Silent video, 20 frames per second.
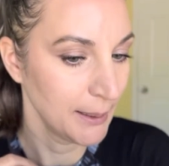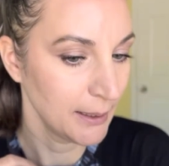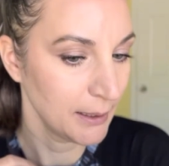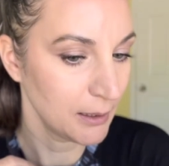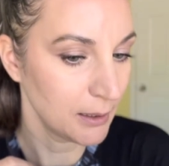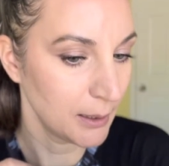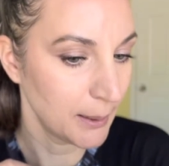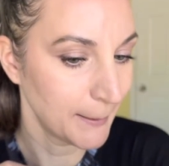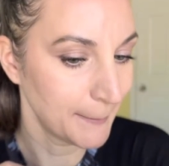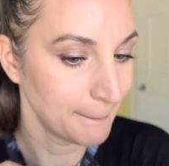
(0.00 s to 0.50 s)

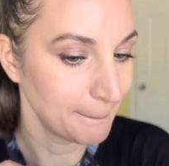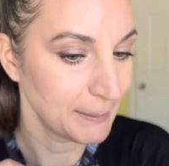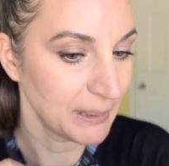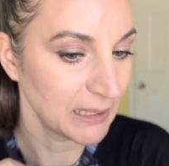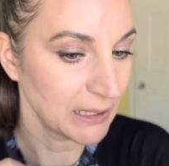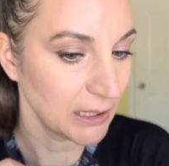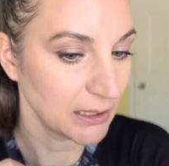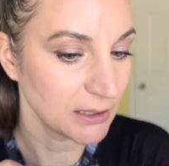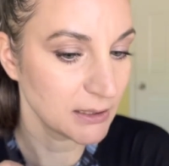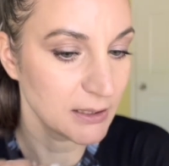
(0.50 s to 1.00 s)
But
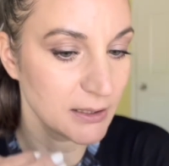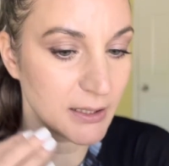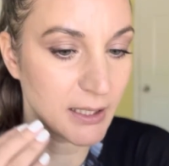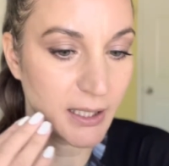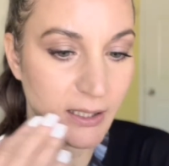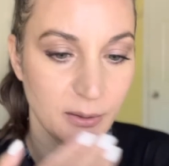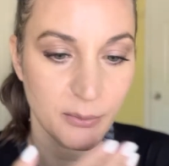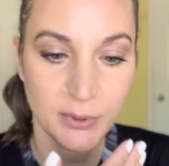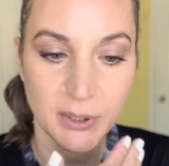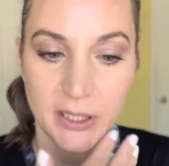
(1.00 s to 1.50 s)
other than
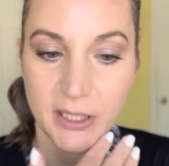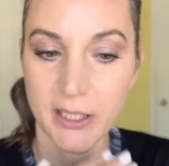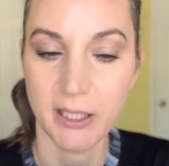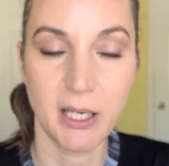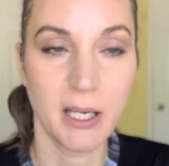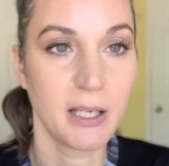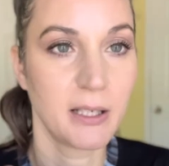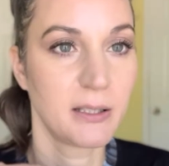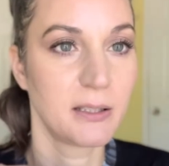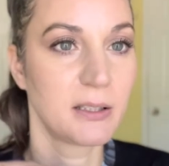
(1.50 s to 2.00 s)
that, really,
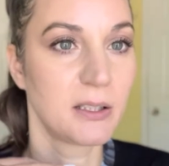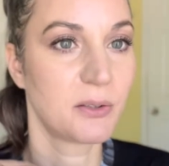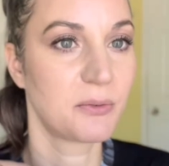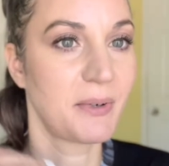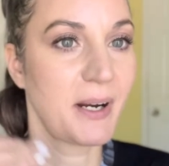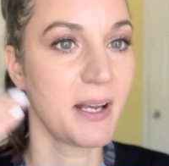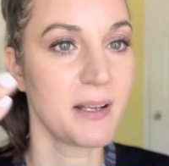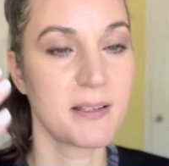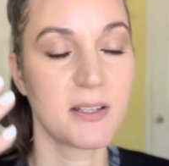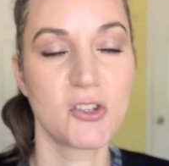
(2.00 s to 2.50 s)
the
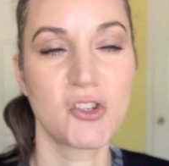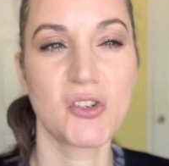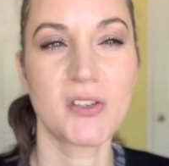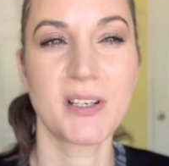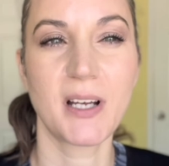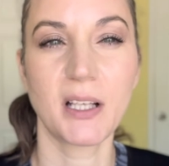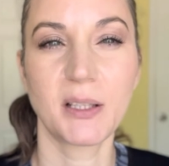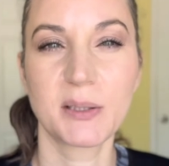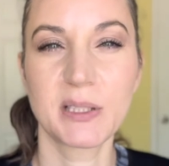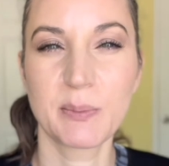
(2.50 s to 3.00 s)
rest just
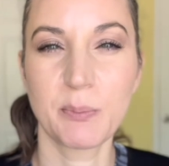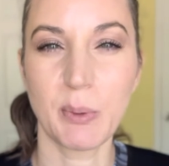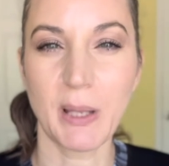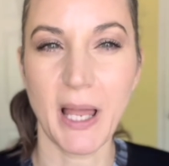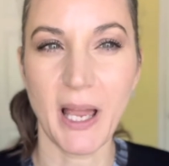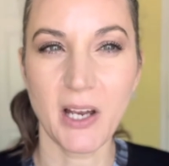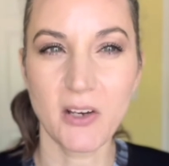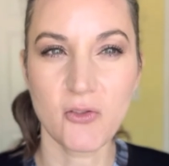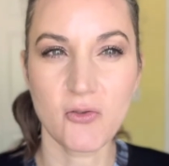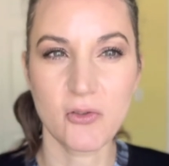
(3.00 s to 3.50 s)
got
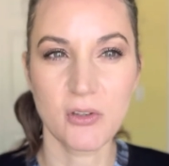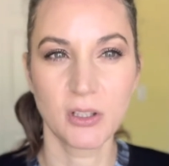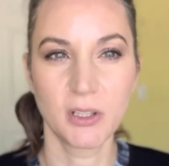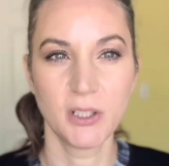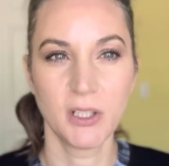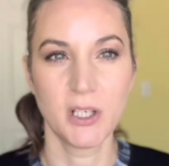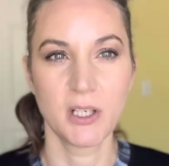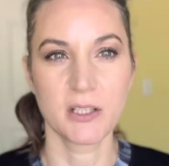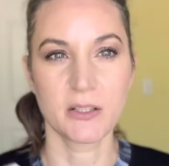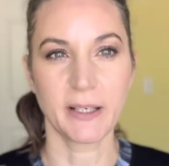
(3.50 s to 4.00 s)
splashed.
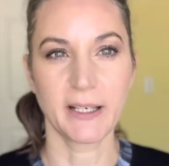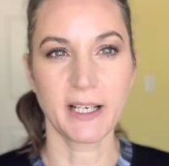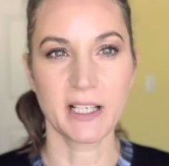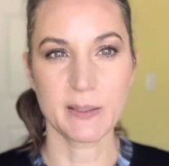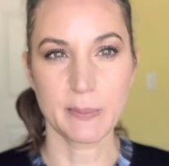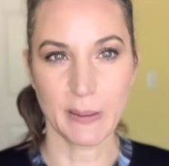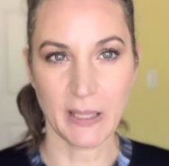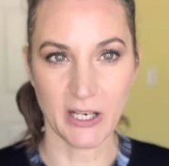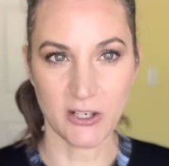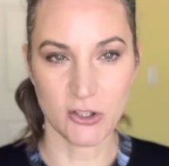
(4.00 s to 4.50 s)
So I got
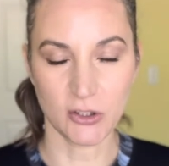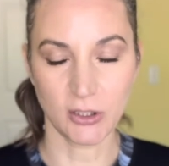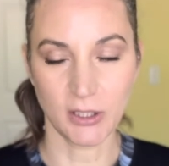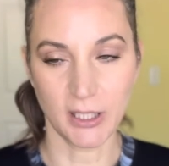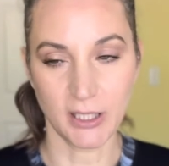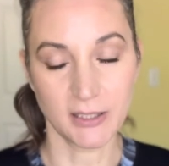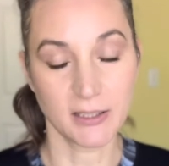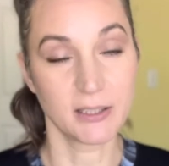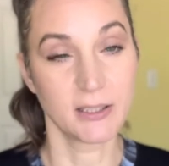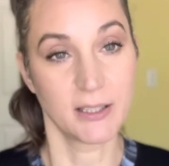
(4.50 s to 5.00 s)
splashed a
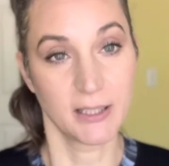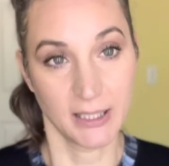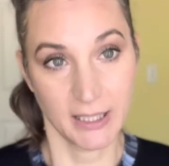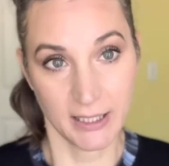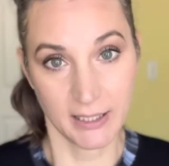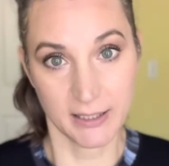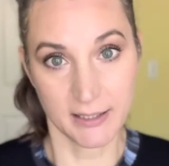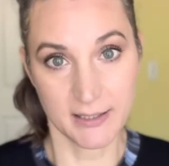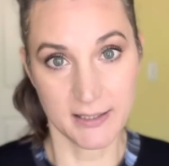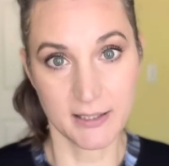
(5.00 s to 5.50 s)
lot,
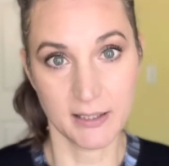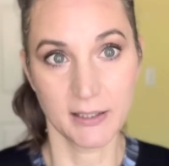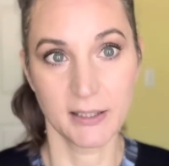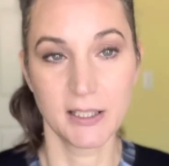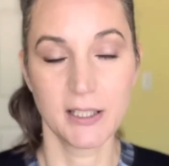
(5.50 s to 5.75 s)
kids.